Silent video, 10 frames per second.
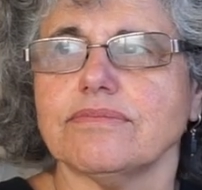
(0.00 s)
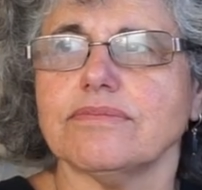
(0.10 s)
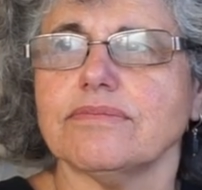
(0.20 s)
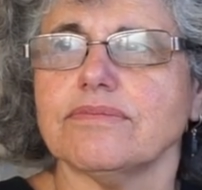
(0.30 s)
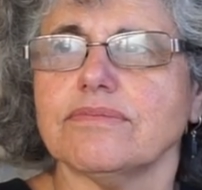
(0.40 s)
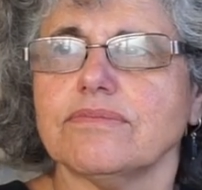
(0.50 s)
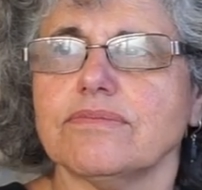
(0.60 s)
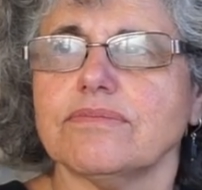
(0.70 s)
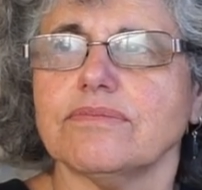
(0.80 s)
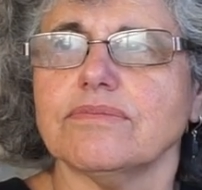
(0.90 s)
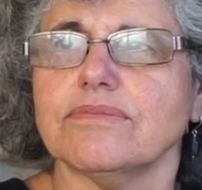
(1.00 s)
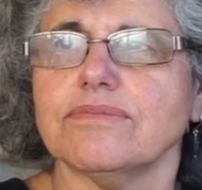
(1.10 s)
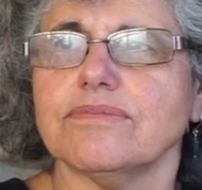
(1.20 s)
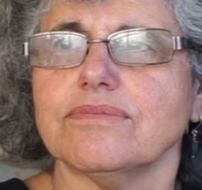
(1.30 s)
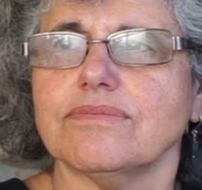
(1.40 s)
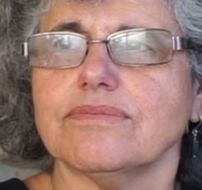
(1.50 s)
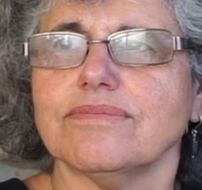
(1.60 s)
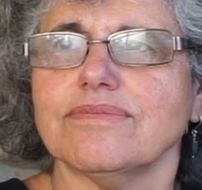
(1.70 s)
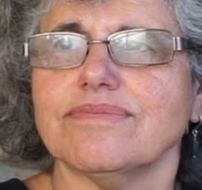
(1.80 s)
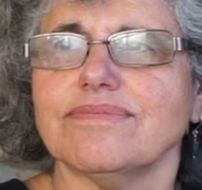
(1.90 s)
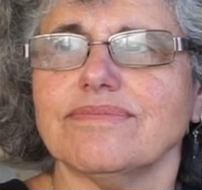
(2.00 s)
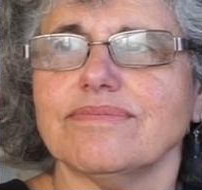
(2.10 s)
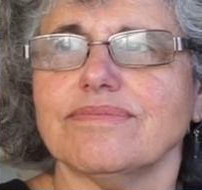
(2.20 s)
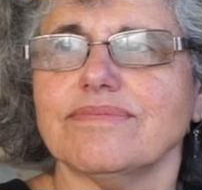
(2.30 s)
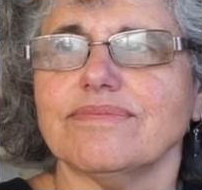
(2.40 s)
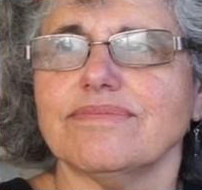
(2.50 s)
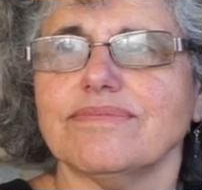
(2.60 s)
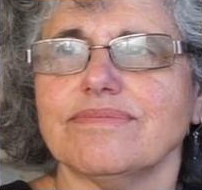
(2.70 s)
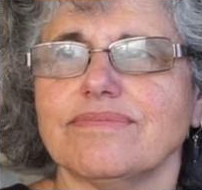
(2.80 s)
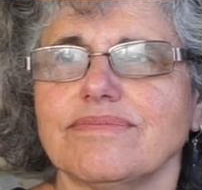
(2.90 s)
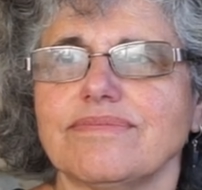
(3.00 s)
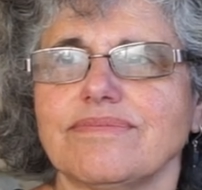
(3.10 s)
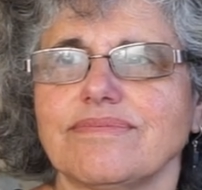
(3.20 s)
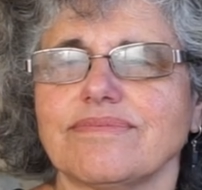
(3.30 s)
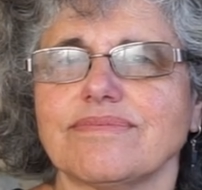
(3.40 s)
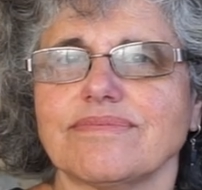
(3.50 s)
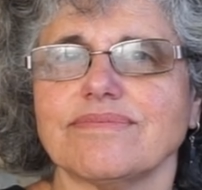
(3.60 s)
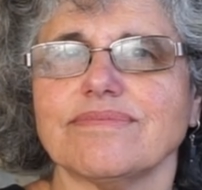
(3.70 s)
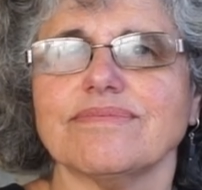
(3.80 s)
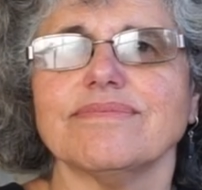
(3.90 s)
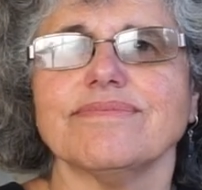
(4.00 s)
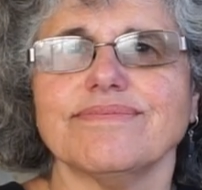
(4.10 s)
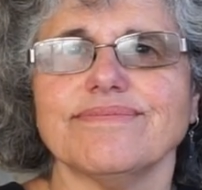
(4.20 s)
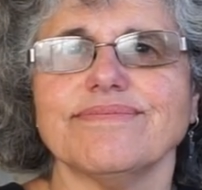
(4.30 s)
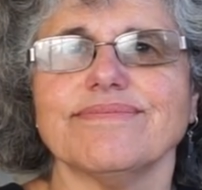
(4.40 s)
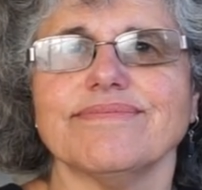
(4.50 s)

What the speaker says: (silent)